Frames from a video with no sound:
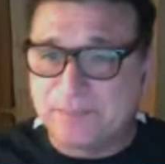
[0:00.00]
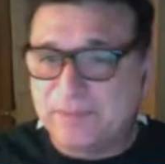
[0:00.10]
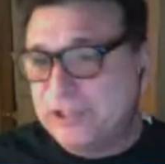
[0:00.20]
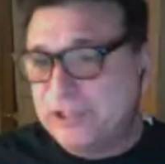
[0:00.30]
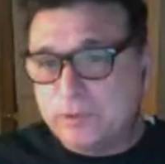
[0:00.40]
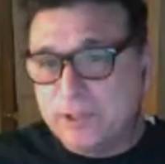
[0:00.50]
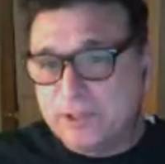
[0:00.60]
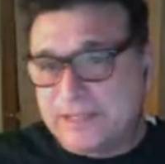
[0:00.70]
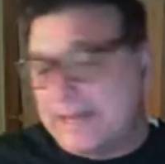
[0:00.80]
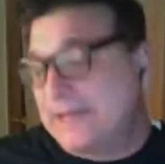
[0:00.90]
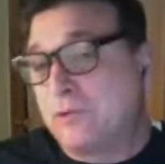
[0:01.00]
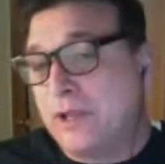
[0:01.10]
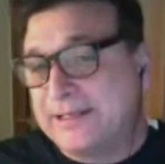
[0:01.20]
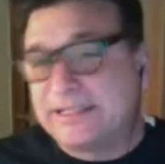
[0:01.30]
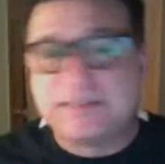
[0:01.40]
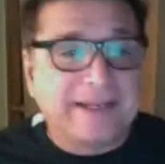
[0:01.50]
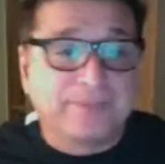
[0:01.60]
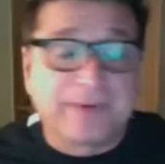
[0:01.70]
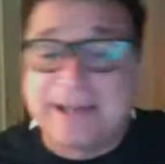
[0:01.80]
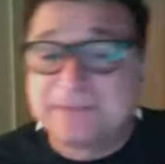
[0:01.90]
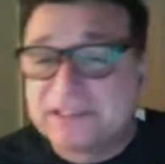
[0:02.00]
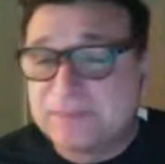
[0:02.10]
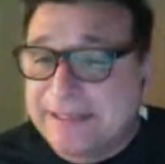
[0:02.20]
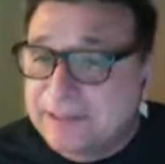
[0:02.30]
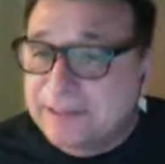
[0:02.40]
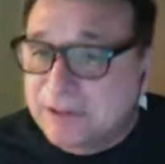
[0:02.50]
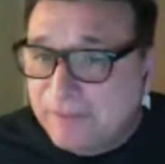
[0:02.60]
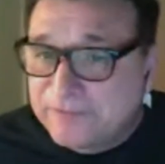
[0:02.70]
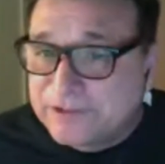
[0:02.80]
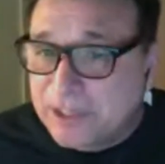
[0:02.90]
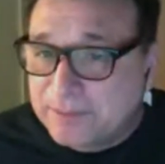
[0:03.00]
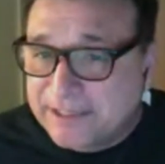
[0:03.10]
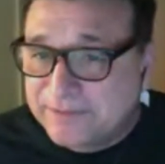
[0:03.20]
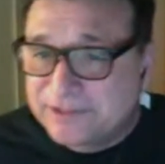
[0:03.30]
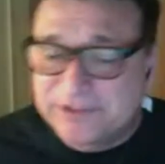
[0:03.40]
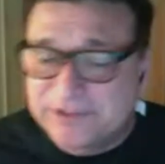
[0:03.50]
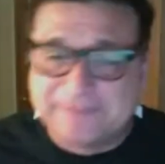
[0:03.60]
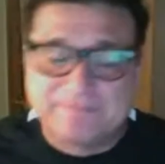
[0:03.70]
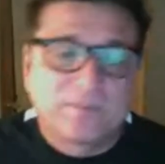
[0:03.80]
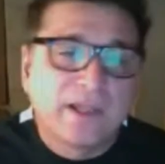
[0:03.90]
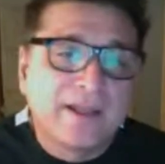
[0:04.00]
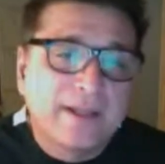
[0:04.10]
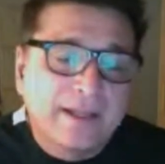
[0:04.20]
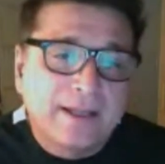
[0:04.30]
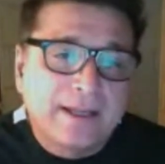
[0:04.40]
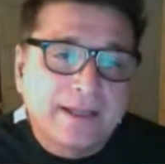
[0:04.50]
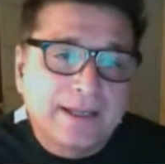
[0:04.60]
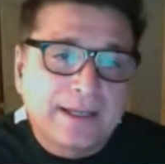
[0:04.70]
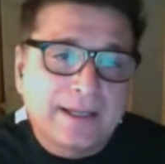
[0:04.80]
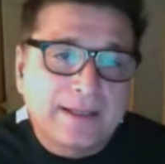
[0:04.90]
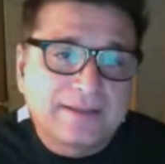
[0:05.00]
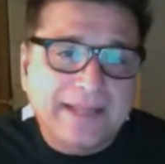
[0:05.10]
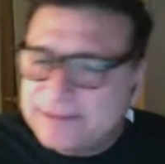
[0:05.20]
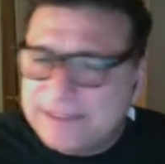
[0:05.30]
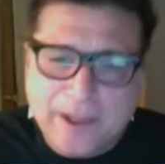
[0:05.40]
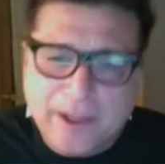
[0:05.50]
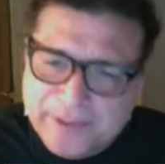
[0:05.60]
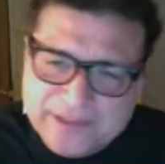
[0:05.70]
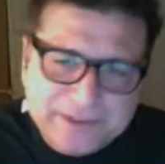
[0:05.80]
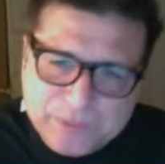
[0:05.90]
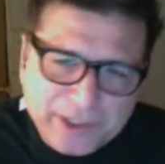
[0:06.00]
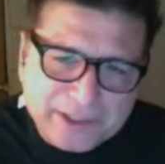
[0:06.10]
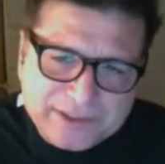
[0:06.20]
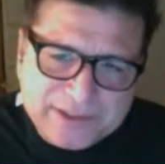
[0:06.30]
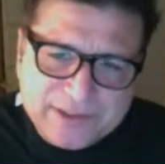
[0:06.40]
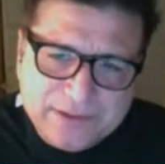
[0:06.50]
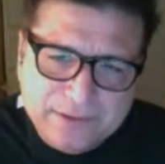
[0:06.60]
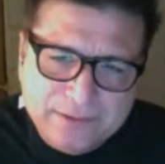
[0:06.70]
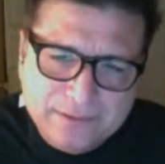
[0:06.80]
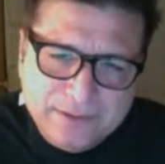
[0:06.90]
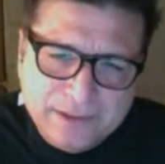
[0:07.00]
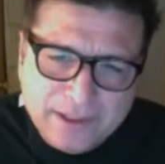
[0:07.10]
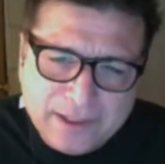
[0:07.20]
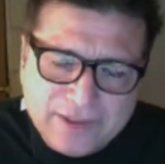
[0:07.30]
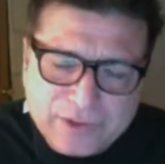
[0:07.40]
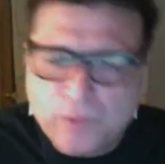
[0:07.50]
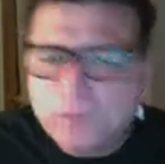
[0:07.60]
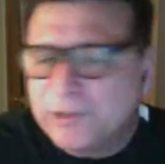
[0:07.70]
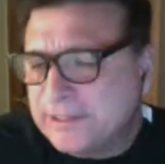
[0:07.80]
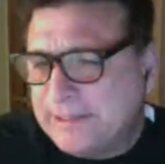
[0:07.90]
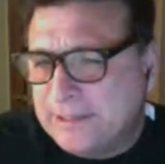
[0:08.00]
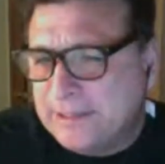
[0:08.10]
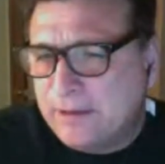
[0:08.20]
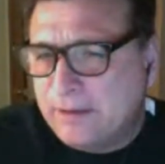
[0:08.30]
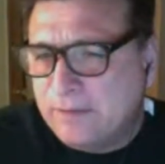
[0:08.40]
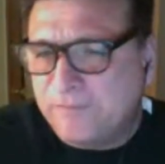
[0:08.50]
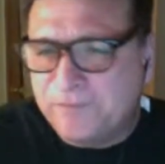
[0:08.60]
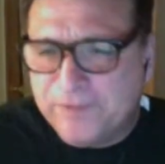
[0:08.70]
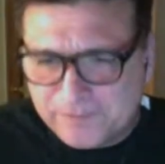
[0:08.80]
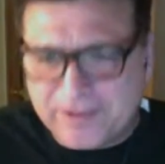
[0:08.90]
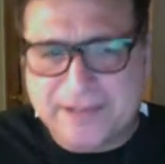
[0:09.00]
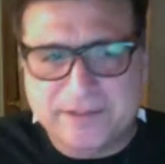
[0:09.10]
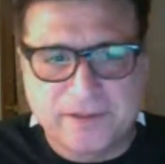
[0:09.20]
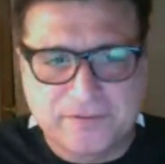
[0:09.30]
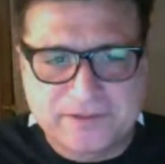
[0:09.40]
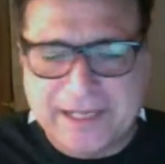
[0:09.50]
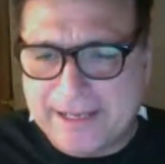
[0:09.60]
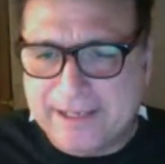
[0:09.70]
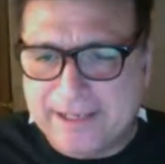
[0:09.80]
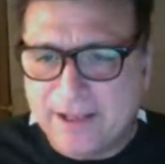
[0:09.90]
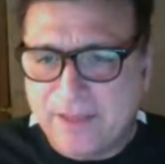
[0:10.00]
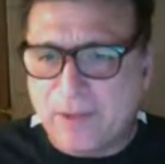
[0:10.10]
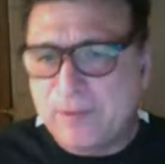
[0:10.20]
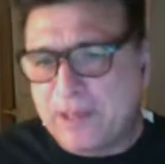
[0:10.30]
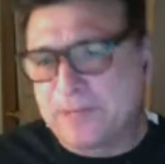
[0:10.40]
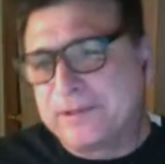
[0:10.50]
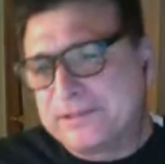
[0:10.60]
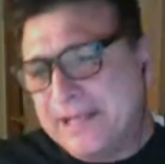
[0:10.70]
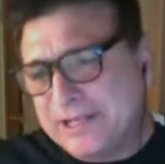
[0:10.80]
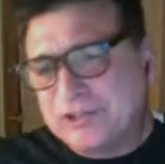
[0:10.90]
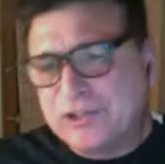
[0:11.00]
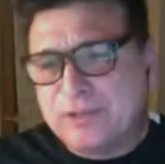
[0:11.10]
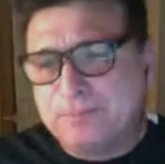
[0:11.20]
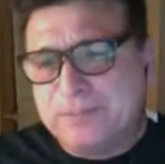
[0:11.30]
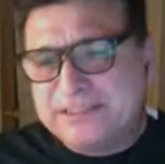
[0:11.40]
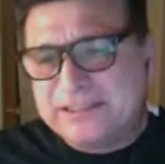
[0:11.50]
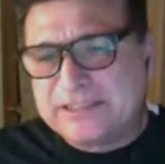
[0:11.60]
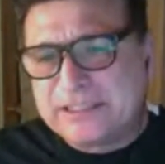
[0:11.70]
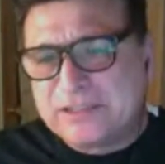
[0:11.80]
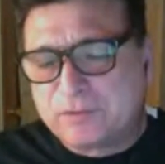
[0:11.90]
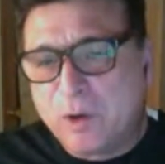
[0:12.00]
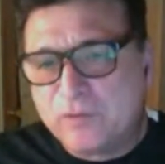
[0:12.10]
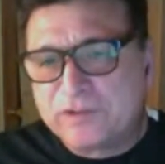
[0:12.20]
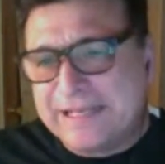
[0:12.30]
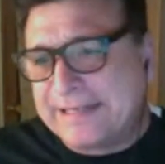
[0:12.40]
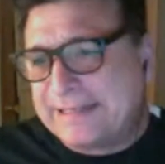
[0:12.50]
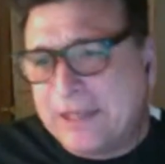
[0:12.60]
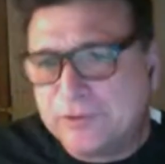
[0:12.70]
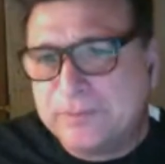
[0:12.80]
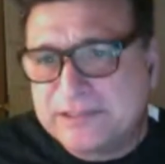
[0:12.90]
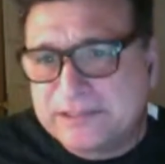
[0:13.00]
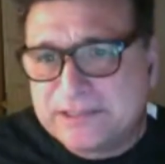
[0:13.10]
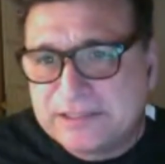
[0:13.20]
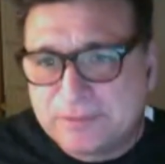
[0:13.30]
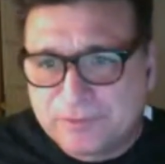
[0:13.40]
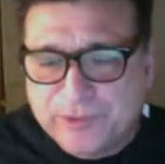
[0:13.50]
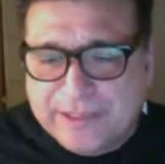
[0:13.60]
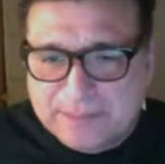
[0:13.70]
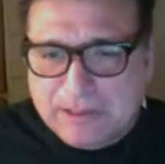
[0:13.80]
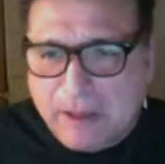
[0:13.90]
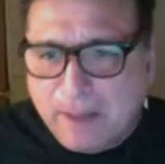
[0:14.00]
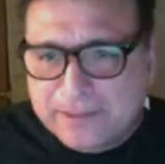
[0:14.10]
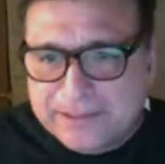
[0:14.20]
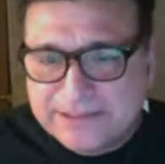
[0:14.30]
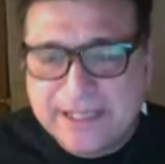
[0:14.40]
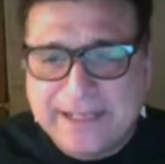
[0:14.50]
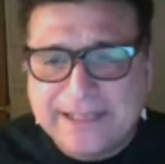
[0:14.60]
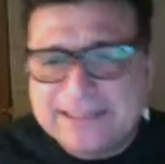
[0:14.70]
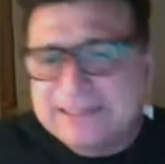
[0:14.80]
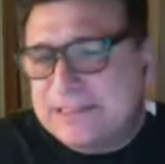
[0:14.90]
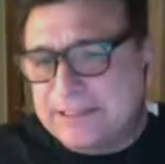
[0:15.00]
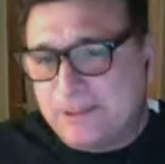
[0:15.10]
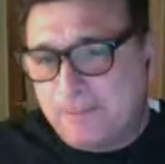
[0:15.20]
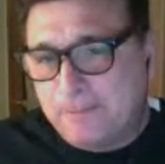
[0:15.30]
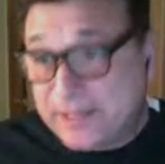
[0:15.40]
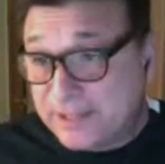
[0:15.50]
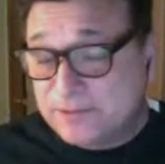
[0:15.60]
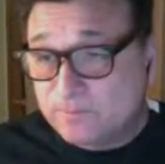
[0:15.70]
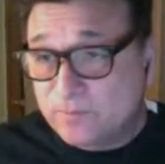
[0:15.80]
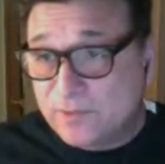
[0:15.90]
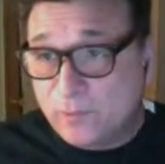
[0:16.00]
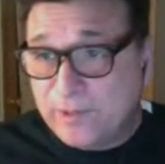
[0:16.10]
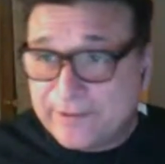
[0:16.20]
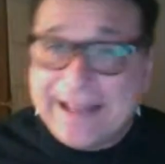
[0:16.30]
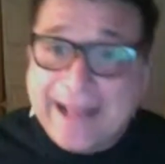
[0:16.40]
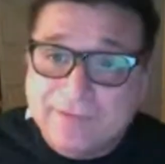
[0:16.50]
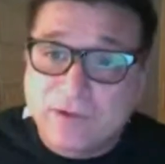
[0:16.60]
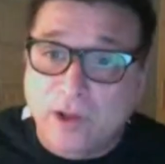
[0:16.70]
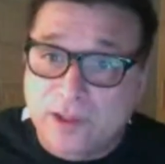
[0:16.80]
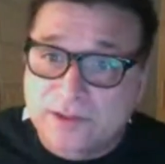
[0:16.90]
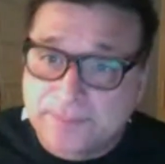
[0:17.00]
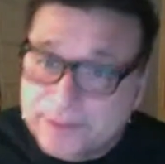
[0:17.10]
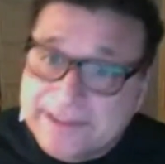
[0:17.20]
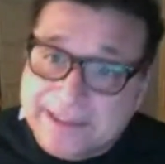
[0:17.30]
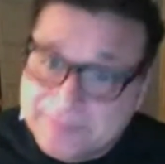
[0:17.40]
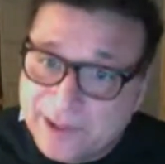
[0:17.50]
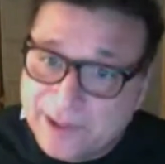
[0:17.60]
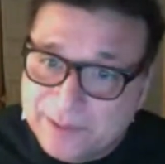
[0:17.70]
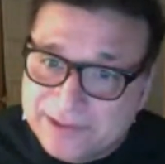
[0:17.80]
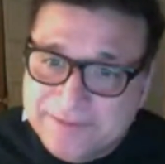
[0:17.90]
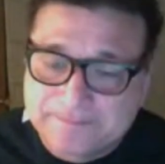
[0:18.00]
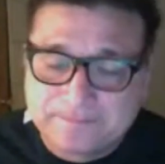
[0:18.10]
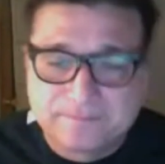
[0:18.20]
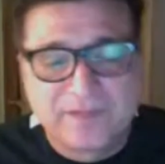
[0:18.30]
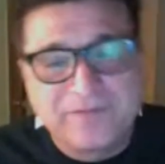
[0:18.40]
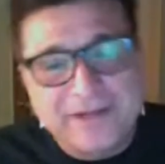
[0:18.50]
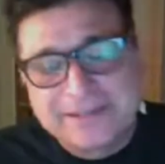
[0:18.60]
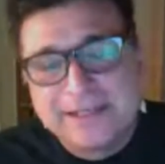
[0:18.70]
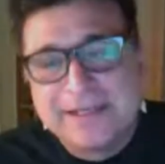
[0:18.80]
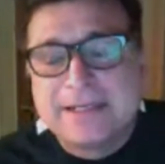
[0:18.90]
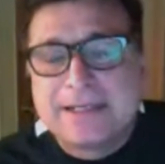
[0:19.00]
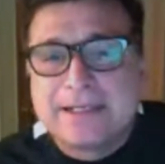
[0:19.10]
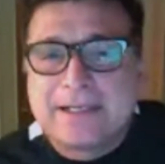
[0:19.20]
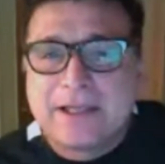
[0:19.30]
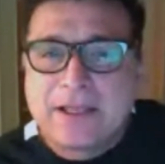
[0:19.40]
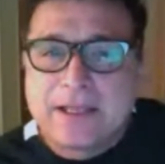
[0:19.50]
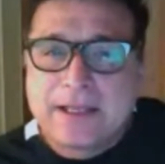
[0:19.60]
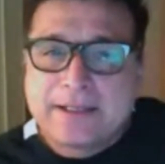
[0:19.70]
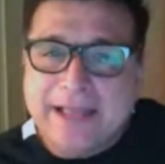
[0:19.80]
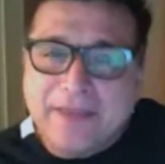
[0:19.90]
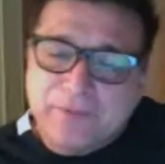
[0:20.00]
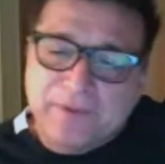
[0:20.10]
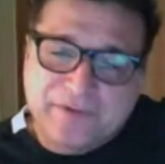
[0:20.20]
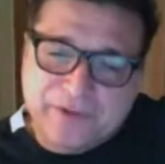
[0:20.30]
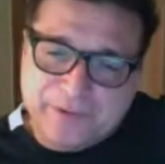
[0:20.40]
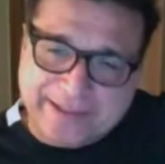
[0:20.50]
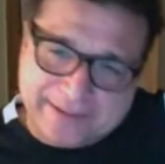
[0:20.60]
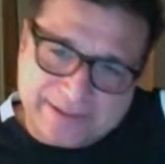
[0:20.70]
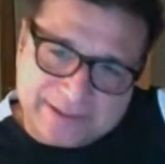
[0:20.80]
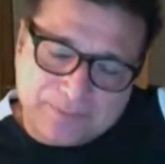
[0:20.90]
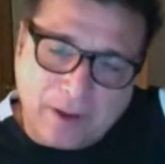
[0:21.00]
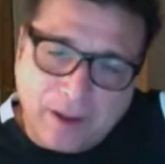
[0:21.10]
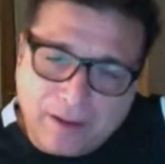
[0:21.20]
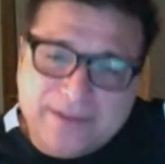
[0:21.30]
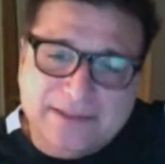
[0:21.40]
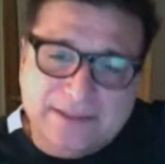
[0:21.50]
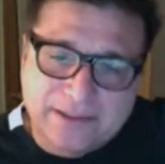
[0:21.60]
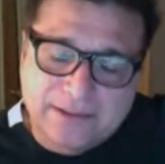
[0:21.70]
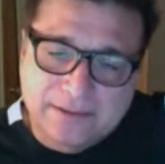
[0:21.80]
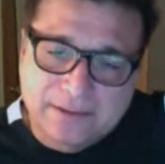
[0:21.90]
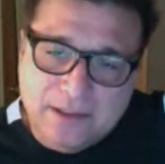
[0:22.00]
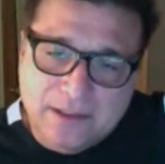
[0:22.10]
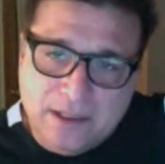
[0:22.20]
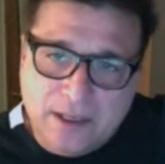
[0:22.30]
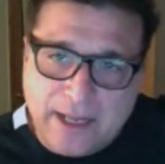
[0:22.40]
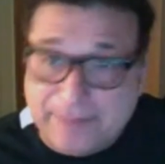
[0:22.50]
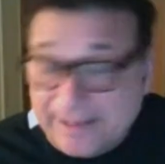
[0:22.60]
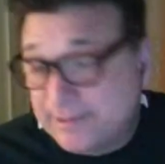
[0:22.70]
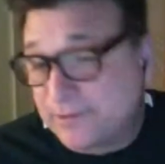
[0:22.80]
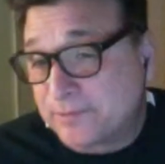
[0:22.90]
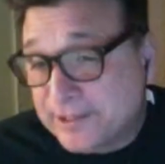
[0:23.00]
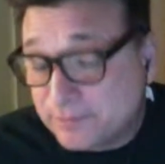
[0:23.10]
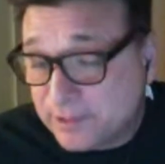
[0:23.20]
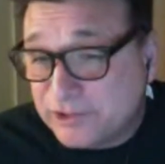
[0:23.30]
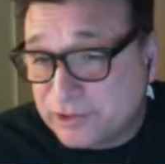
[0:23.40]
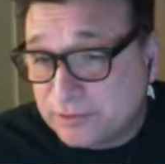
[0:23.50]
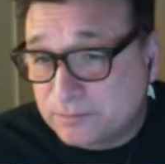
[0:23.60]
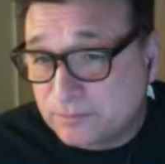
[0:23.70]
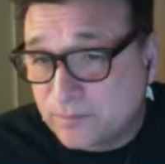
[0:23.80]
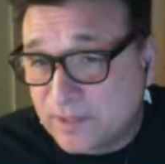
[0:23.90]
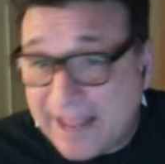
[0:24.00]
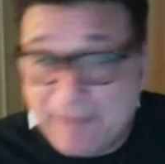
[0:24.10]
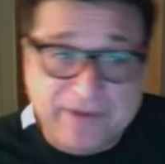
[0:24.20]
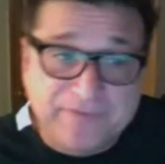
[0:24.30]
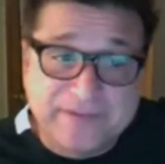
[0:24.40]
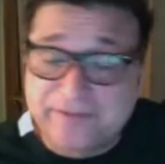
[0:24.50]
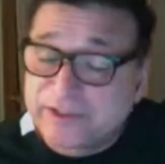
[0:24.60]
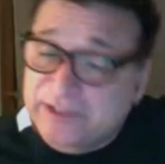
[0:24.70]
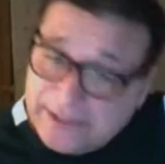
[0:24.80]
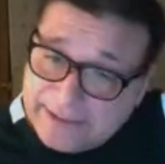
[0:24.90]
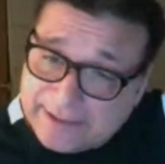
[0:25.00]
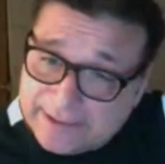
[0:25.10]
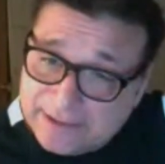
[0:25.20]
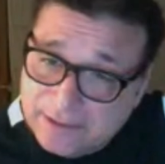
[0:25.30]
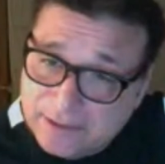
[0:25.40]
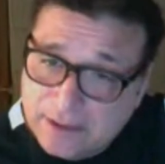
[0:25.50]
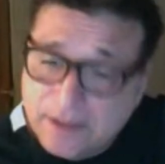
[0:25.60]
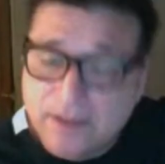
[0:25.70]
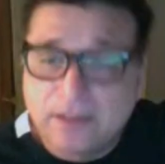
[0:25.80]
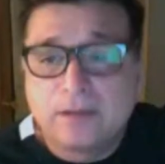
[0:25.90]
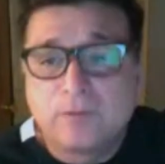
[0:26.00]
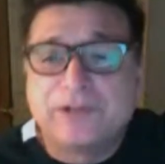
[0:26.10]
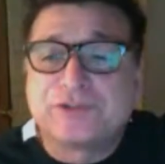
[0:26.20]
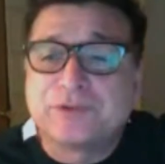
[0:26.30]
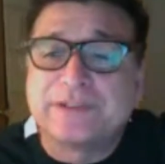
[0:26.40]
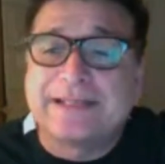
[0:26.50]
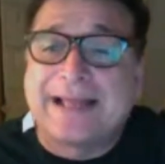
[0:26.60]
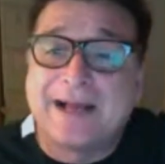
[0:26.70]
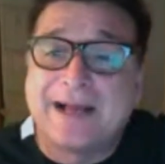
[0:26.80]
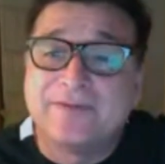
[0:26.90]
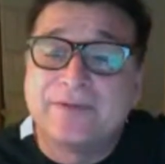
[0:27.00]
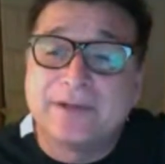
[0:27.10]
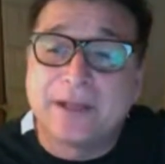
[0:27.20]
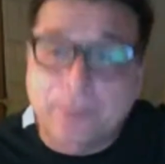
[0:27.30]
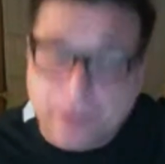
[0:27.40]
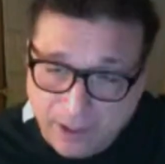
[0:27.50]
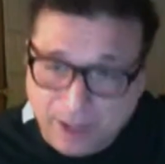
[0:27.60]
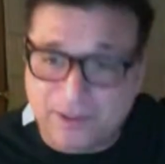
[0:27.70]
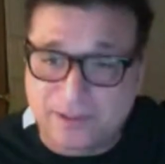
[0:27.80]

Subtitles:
new that I don't like. Perhaps he's making a coffee shop down the street. That isn't how business works. So really, the fear factor of saying that we want to protect businesses from overtaking other businesses and creating monopolies is silly because we already have laws that protect monopolies. In fact, not that we've created this policy and made it a regulation and we've never seen it, we truly have a problem